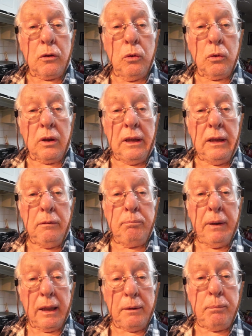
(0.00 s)
cook the
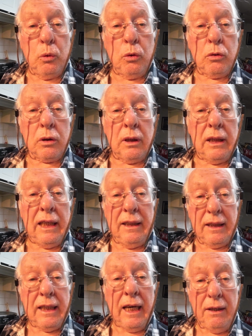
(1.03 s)
belly pork
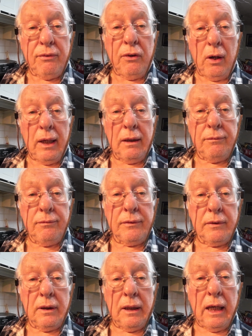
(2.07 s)
in the air fryer,
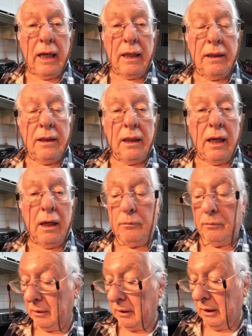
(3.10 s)
and
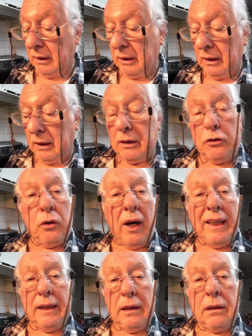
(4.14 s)
I've
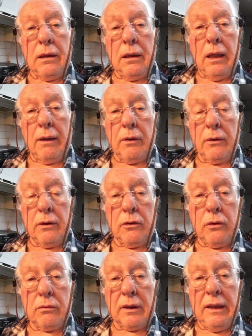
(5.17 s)
dried it. I've got
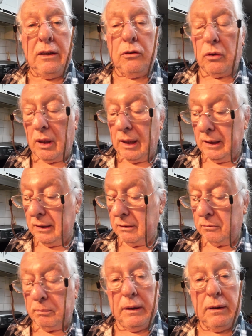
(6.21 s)
the skin dry.
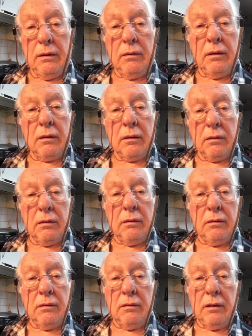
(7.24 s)
It's been
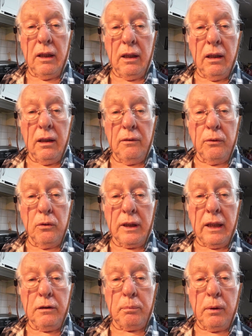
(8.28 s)
a full
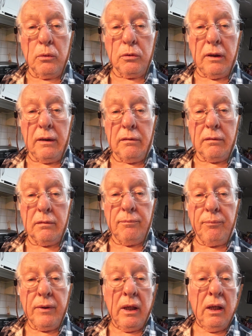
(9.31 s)
day's process
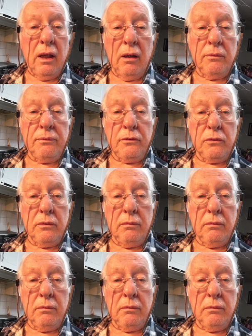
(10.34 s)
of